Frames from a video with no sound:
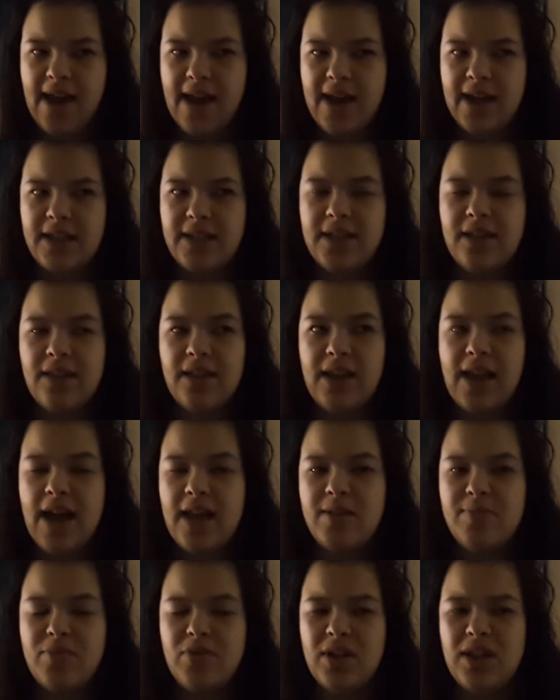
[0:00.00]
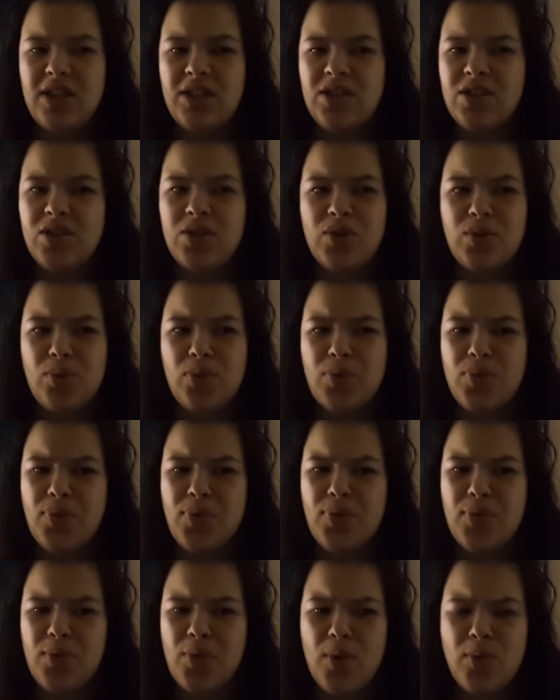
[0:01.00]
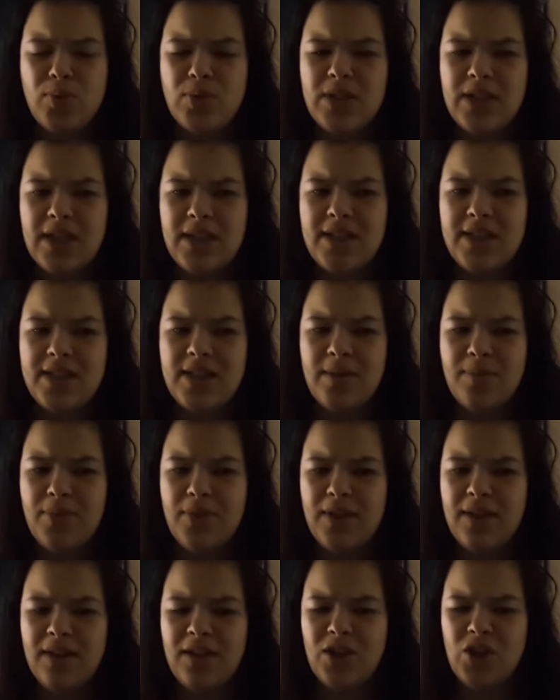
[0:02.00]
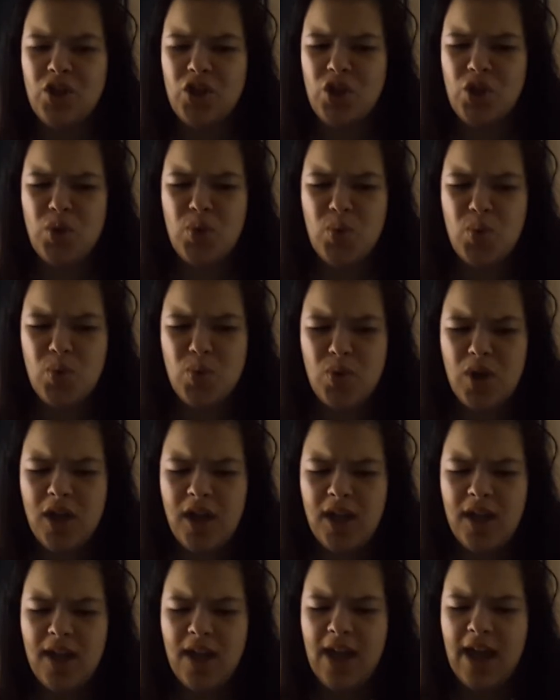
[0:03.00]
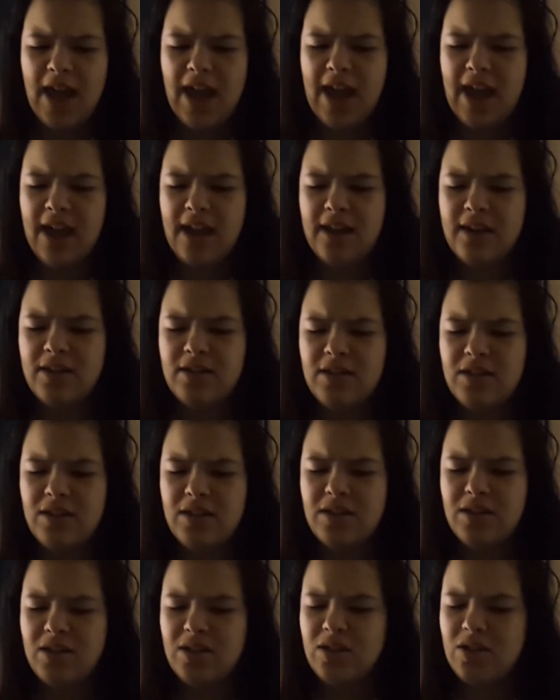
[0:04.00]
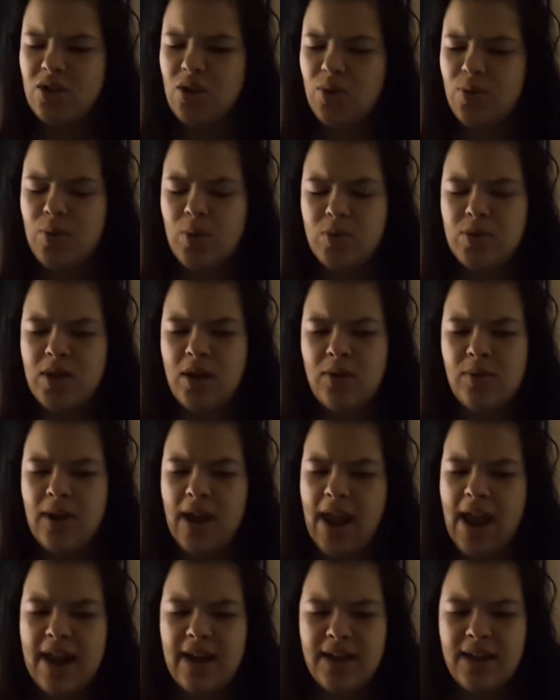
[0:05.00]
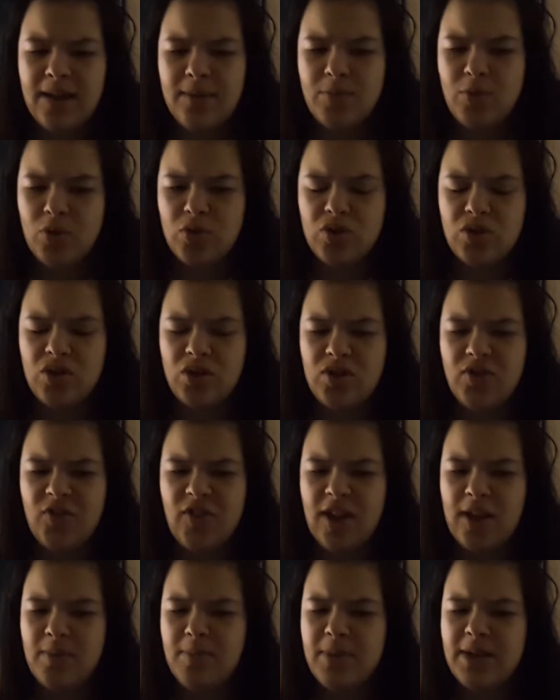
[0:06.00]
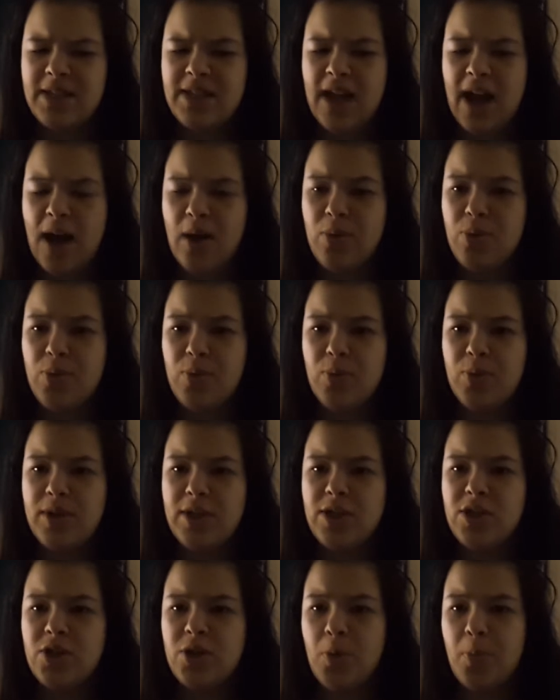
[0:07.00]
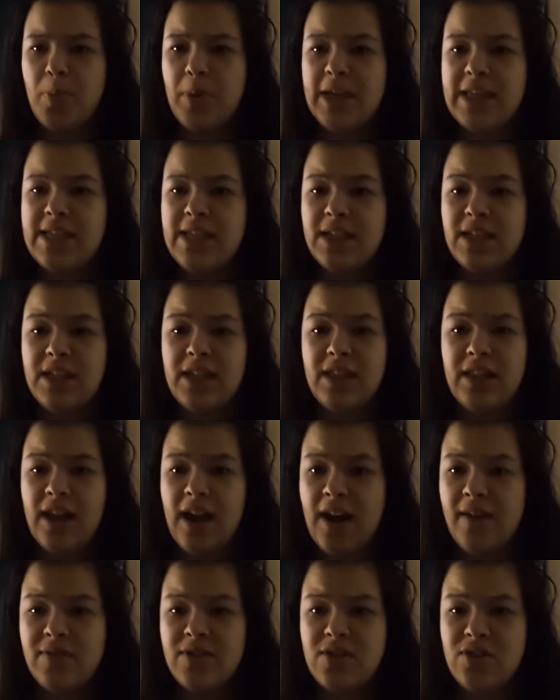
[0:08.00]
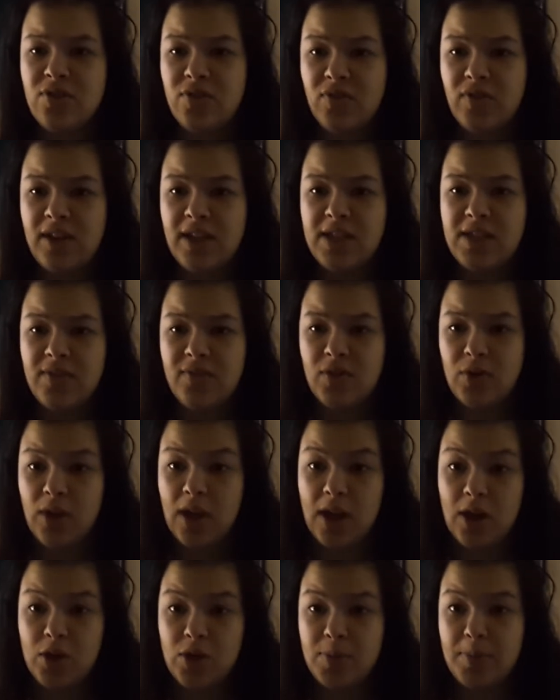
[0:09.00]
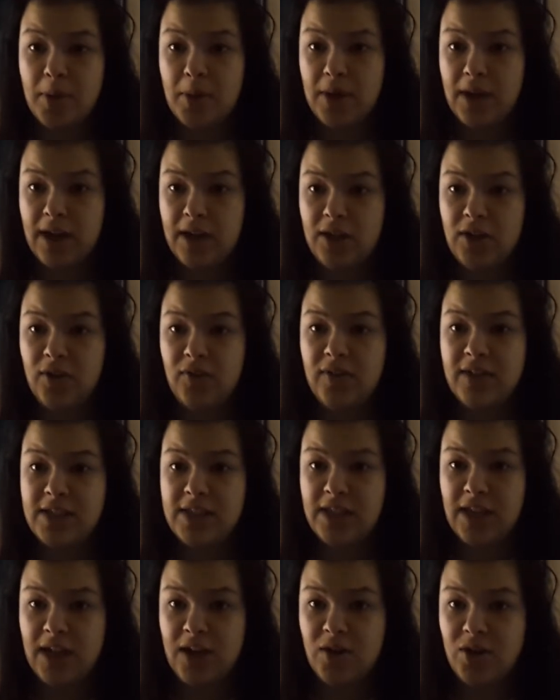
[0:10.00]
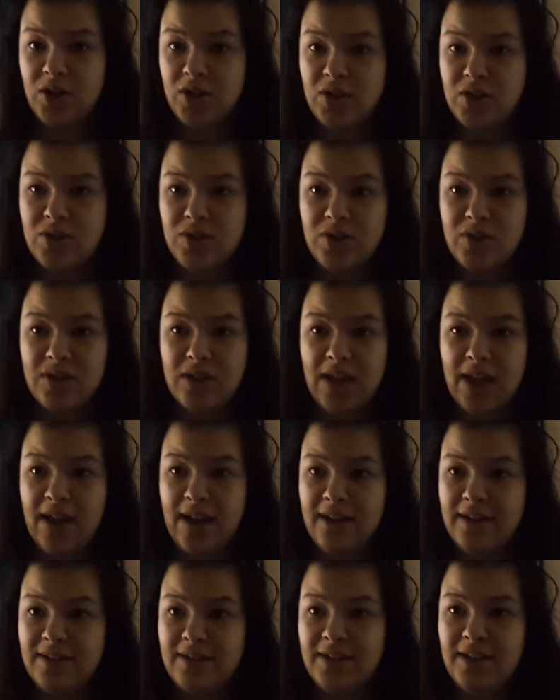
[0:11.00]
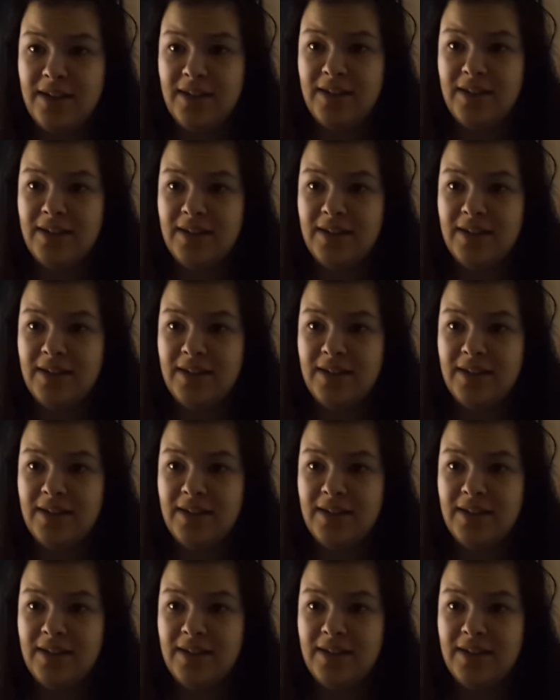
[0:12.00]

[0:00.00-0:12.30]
And in the last book, he just throws in something new and throws out any emotional development out the window, basically laughs in your face if you cared about any of his characters and